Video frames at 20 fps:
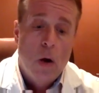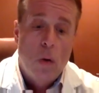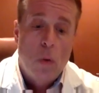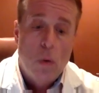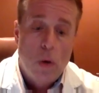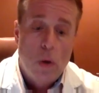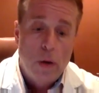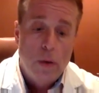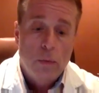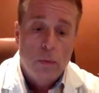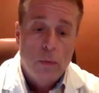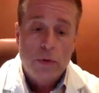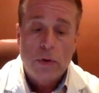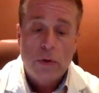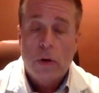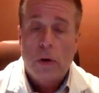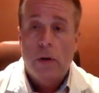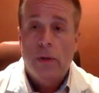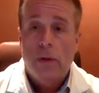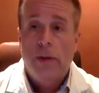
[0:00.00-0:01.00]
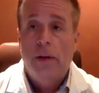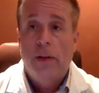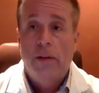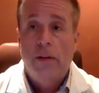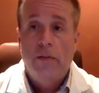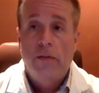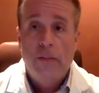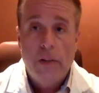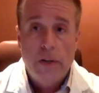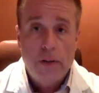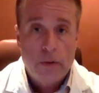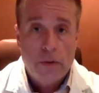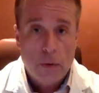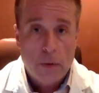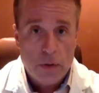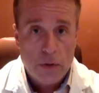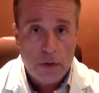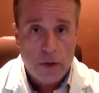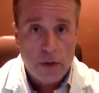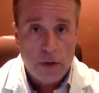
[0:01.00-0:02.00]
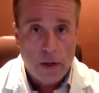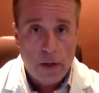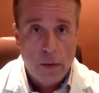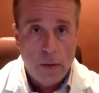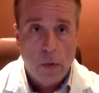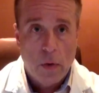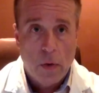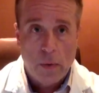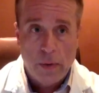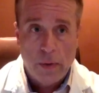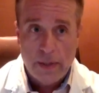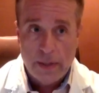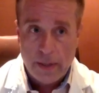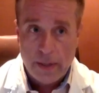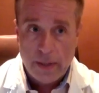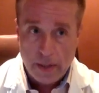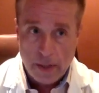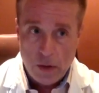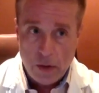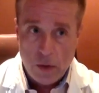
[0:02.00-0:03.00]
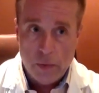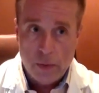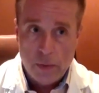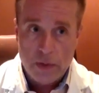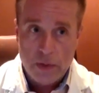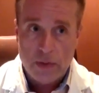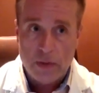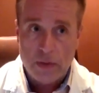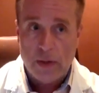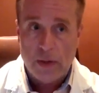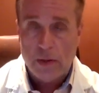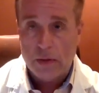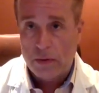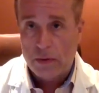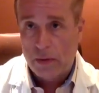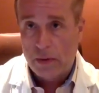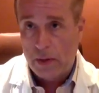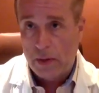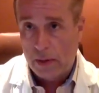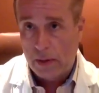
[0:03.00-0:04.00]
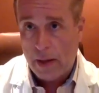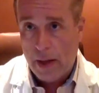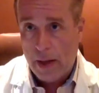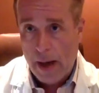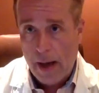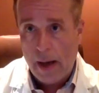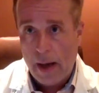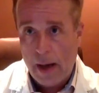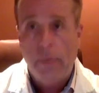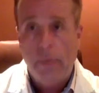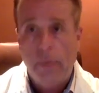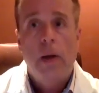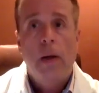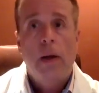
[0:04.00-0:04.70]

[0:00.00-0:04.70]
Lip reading: One was called an in vitro study where we take human cells in the lab